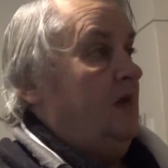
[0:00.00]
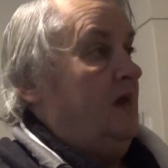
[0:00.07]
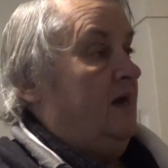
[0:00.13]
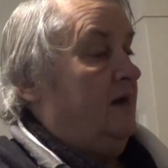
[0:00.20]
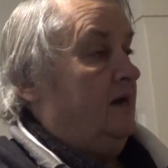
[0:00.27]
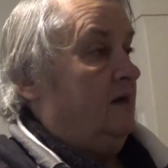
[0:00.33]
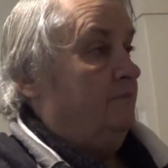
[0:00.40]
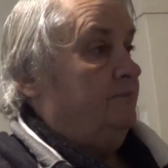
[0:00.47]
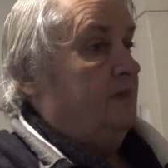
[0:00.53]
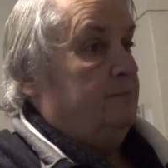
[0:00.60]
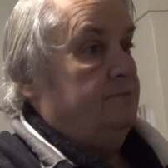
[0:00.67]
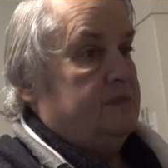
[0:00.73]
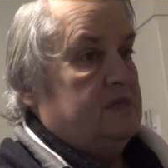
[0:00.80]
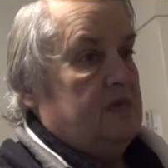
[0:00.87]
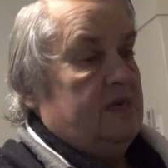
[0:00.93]

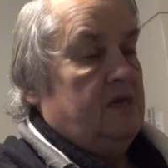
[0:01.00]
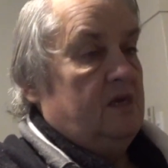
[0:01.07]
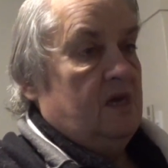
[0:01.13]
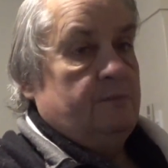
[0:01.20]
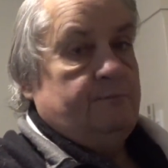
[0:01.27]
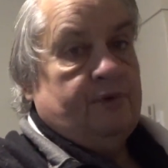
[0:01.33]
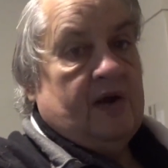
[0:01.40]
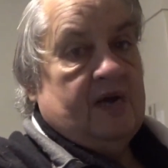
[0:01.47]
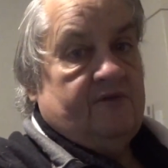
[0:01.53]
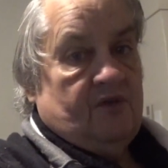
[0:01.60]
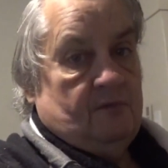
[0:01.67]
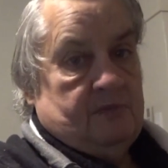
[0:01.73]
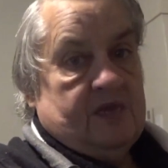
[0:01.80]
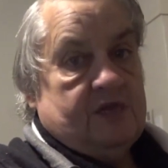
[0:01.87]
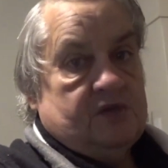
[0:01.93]
I'm taking a break
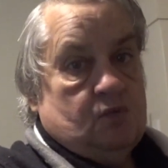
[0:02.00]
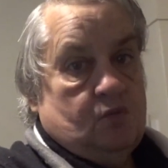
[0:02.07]
from that as